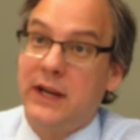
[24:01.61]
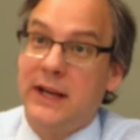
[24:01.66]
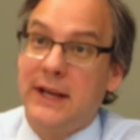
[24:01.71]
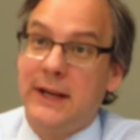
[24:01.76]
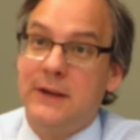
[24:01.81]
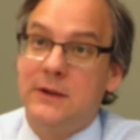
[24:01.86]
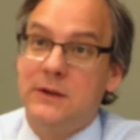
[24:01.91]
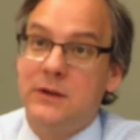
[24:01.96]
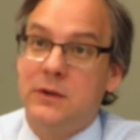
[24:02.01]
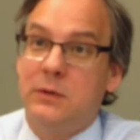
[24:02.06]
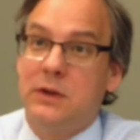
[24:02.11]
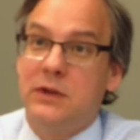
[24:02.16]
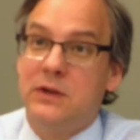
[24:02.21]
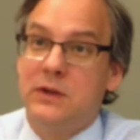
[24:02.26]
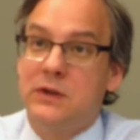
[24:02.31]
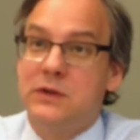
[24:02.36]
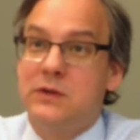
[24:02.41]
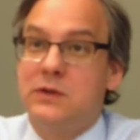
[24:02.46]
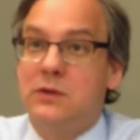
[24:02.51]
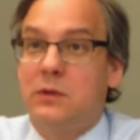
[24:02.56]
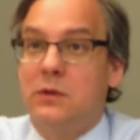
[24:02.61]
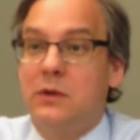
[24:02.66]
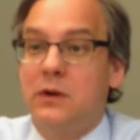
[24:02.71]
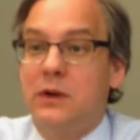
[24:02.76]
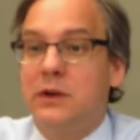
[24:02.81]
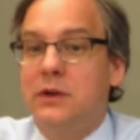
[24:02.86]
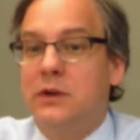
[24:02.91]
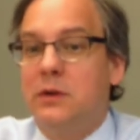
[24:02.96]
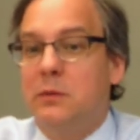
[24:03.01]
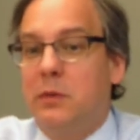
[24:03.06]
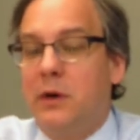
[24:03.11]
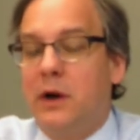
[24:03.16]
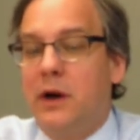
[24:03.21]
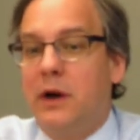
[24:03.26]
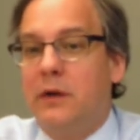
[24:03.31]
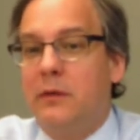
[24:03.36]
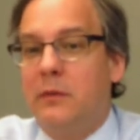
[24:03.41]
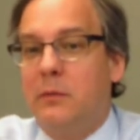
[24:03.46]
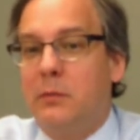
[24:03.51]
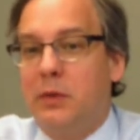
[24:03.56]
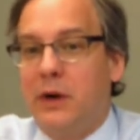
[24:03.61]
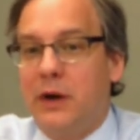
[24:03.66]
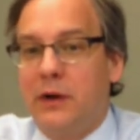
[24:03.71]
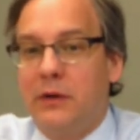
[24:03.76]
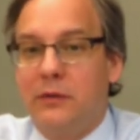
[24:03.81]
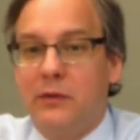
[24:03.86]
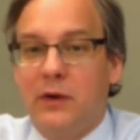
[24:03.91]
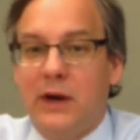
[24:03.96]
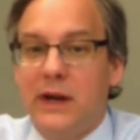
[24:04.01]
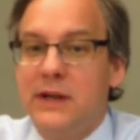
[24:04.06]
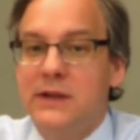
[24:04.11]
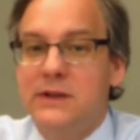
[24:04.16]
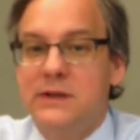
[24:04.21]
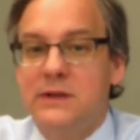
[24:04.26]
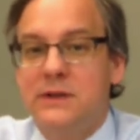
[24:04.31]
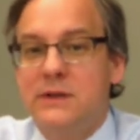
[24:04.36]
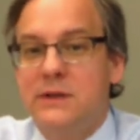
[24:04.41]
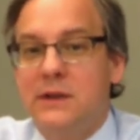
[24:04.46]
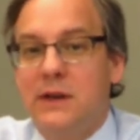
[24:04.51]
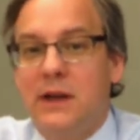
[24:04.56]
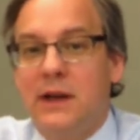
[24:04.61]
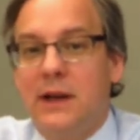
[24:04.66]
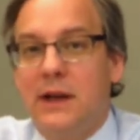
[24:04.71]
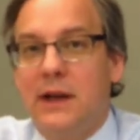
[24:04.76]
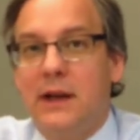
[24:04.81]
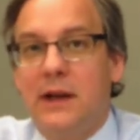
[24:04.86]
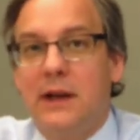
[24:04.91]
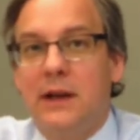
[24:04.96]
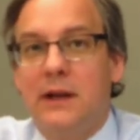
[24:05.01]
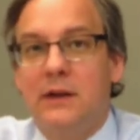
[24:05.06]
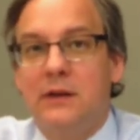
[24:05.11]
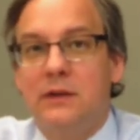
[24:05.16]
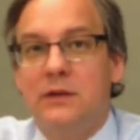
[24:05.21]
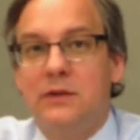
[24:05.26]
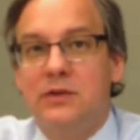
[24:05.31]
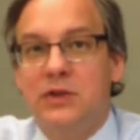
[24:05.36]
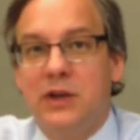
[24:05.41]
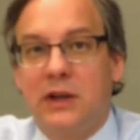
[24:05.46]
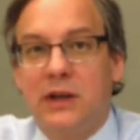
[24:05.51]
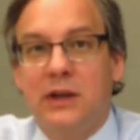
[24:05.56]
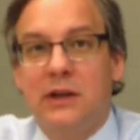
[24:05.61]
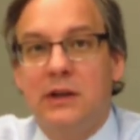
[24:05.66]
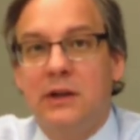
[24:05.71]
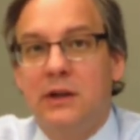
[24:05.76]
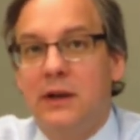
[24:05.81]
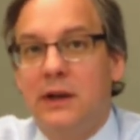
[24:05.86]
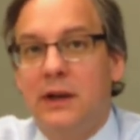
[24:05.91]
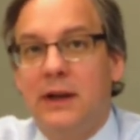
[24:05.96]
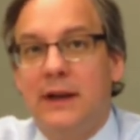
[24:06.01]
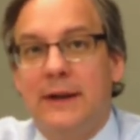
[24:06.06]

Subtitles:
hand, you went to the store and you bought brown rice and chicken